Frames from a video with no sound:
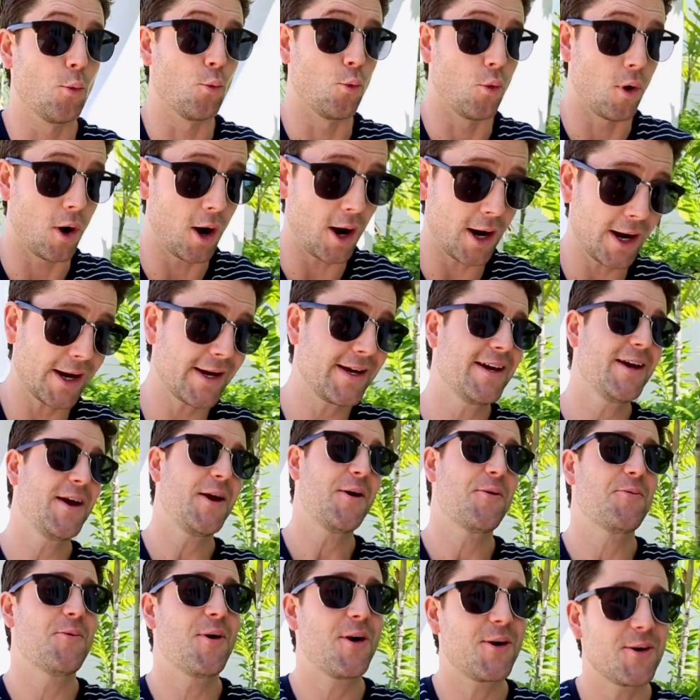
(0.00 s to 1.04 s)
Why?
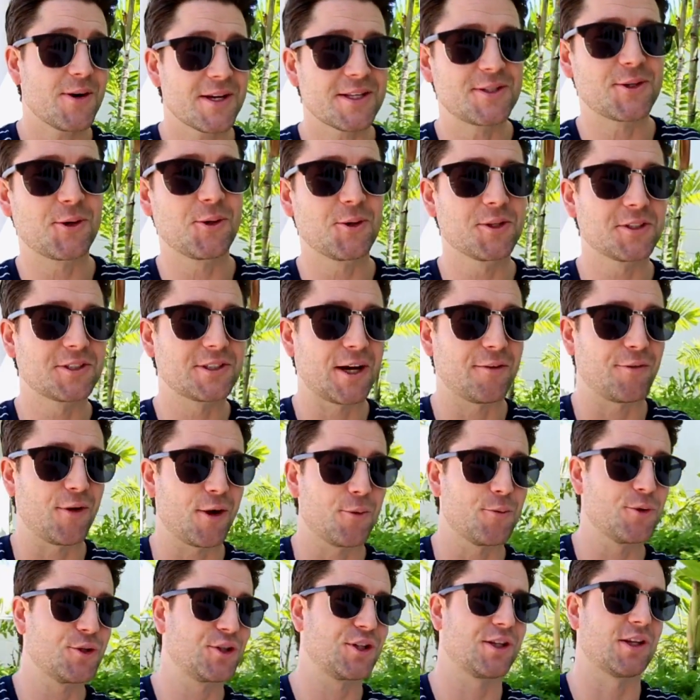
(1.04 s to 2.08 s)
Well, it's all the stuff I
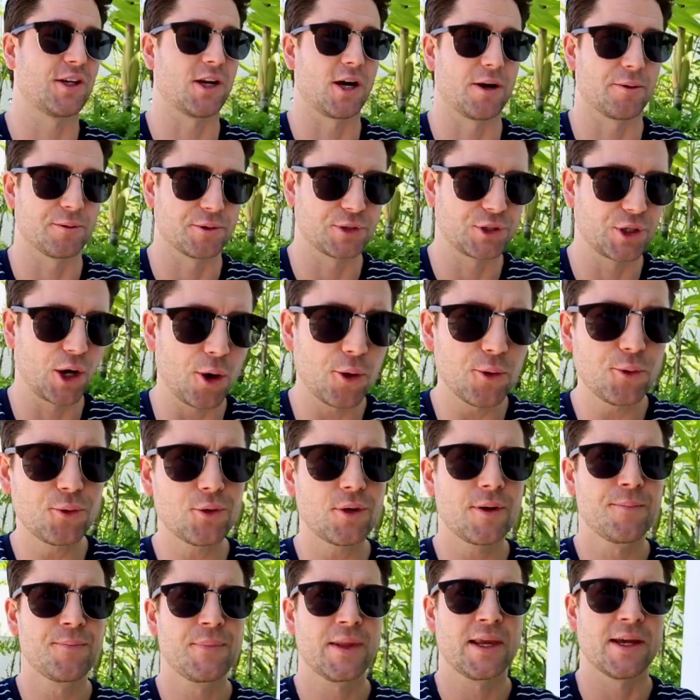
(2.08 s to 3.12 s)
wish that I was told.
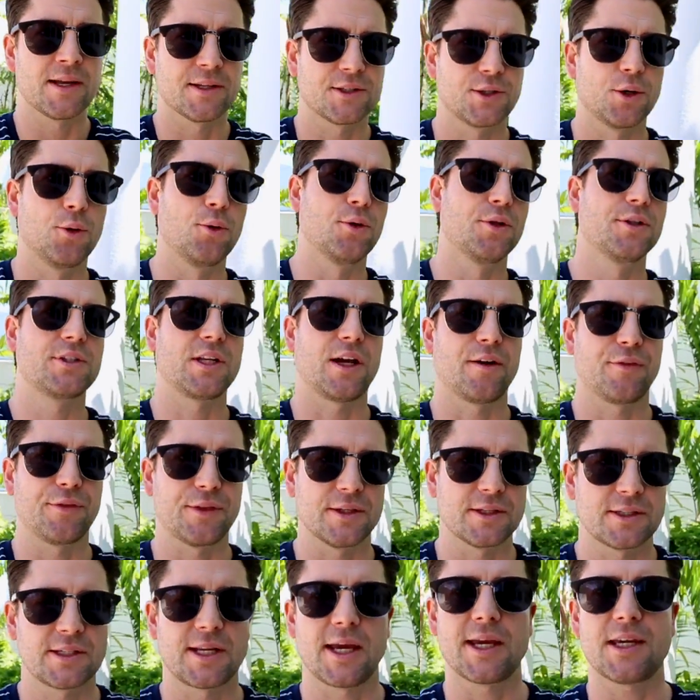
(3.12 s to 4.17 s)
It's all the stuff
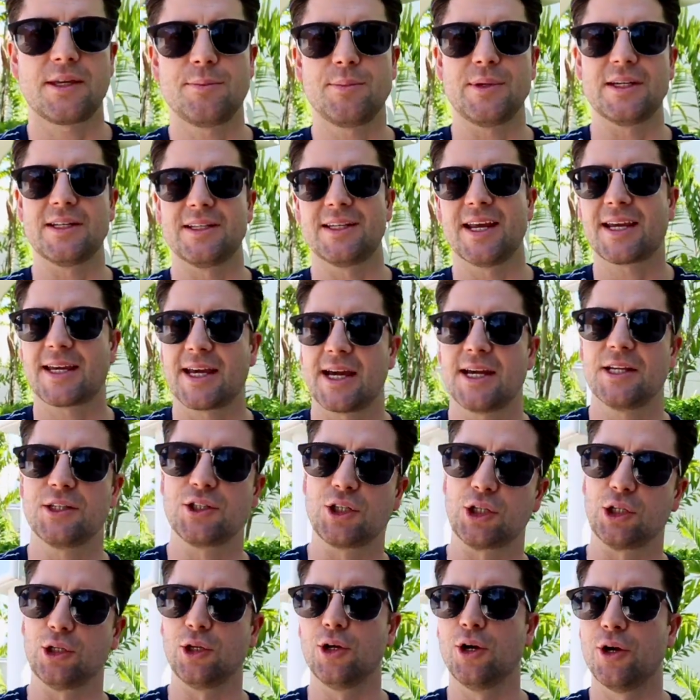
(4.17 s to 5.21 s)
that's taken me a decade
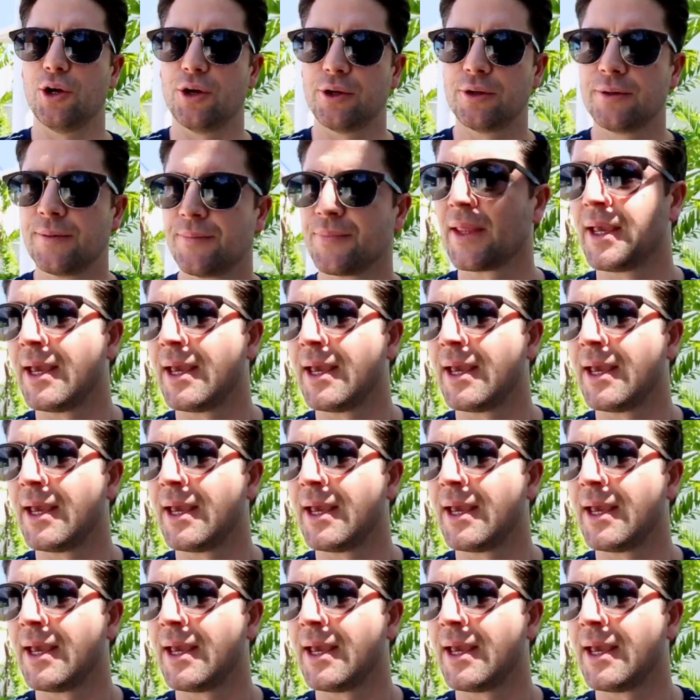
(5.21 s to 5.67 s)
to learn.